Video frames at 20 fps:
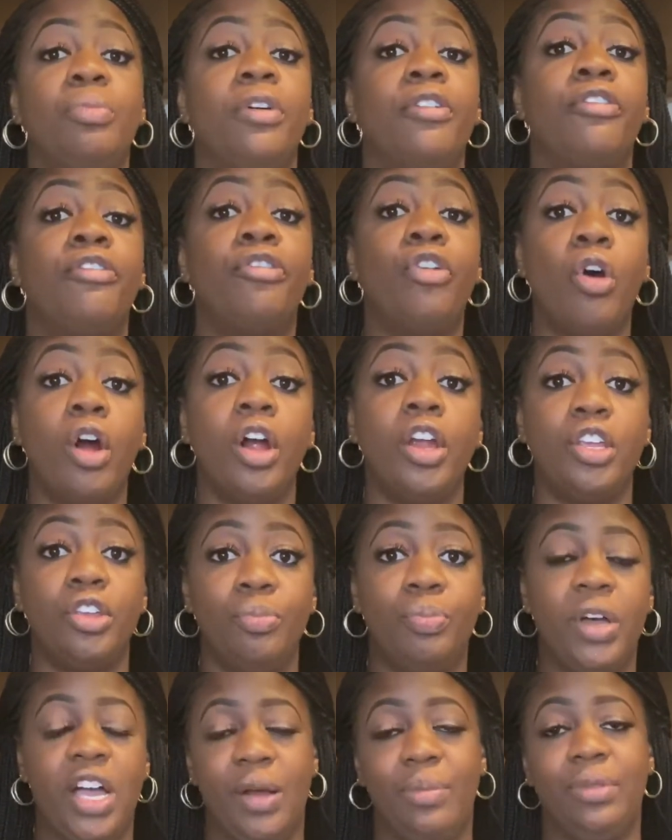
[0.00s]
before you
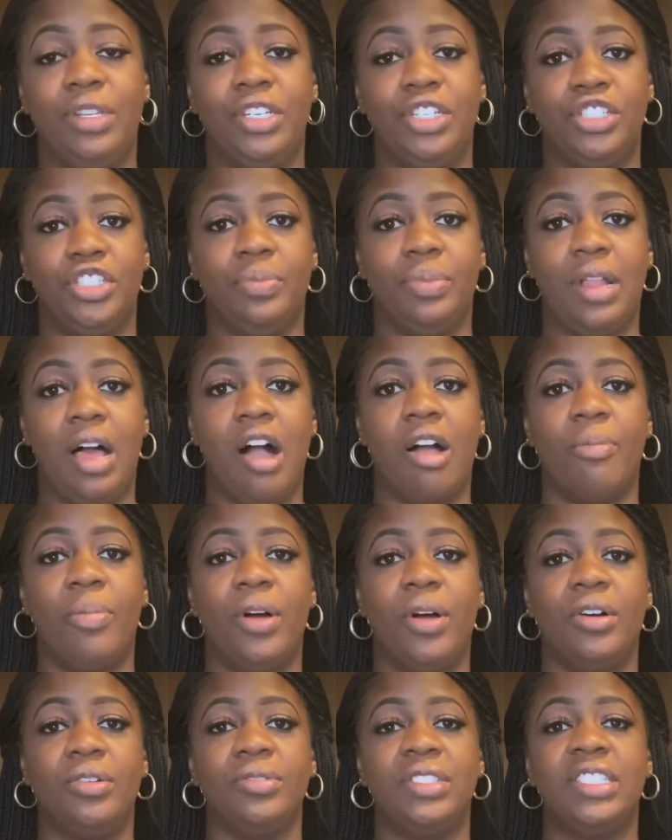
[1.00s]
publish your blog
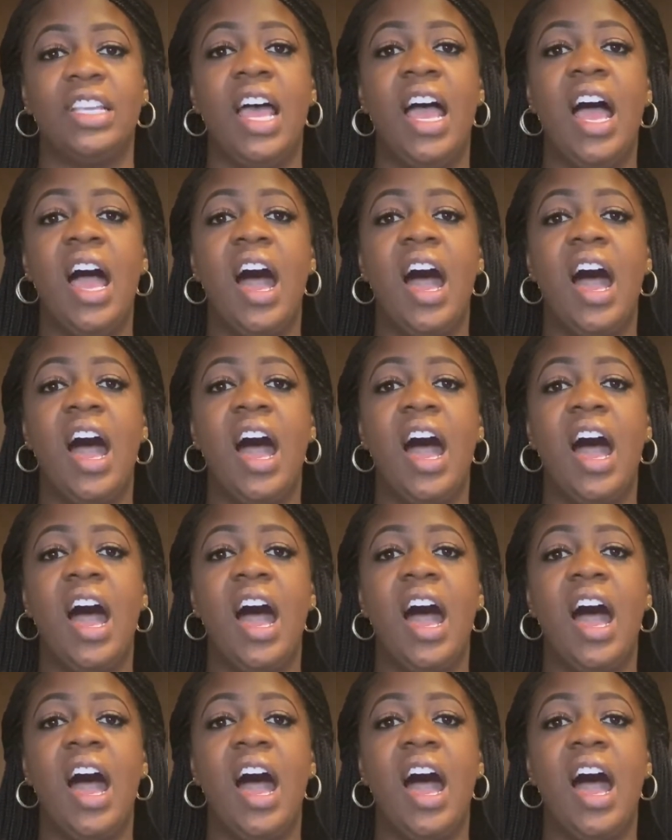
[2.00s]
post.